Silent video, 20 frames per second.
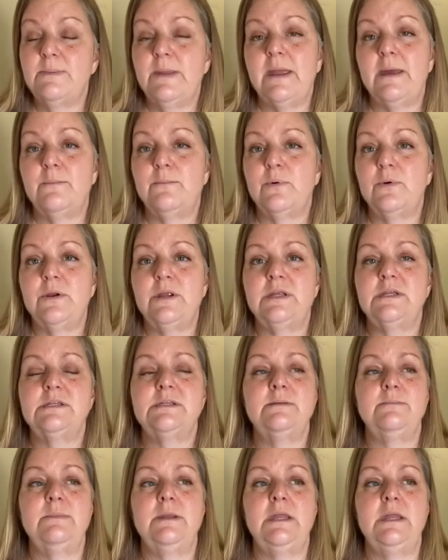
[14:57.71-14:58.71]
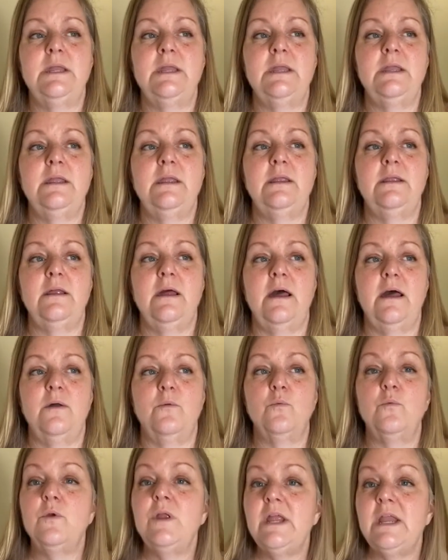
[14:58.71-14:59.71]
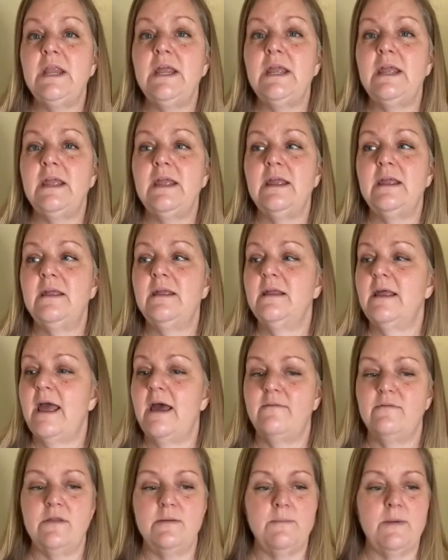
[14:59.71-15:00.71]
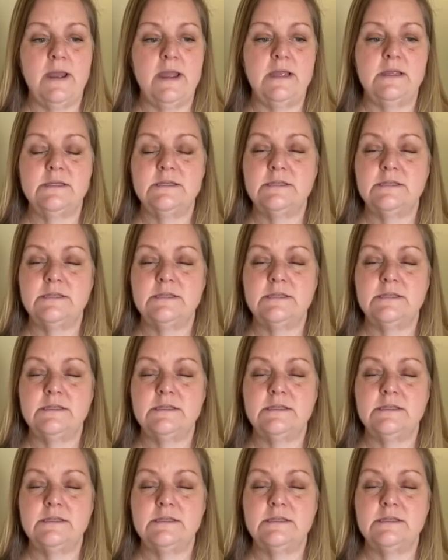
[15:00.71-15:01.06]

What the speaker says: pampering to me, reading, having my